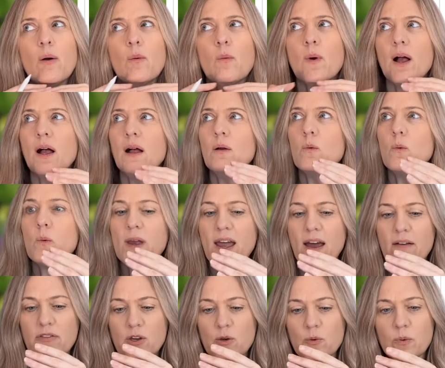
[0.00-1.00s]
Well, we
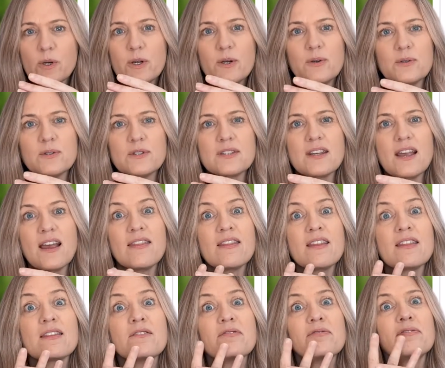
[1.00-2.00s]
have the roots and
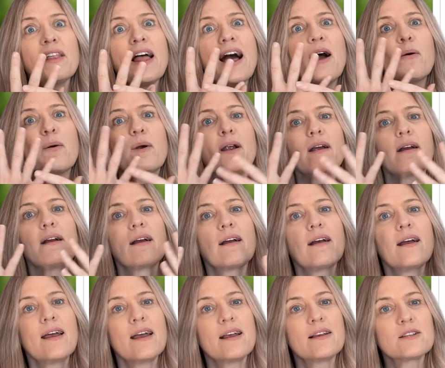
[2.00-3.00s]
then the flower
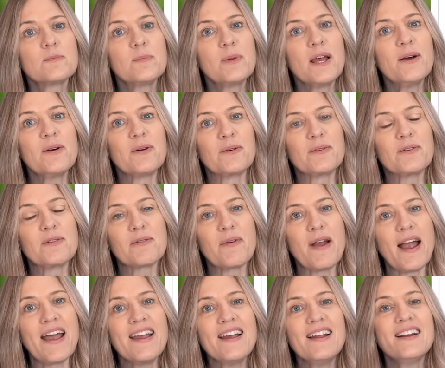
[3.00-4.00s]
explodes,
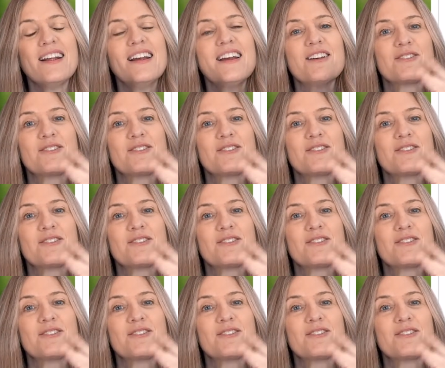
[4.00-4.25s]
right?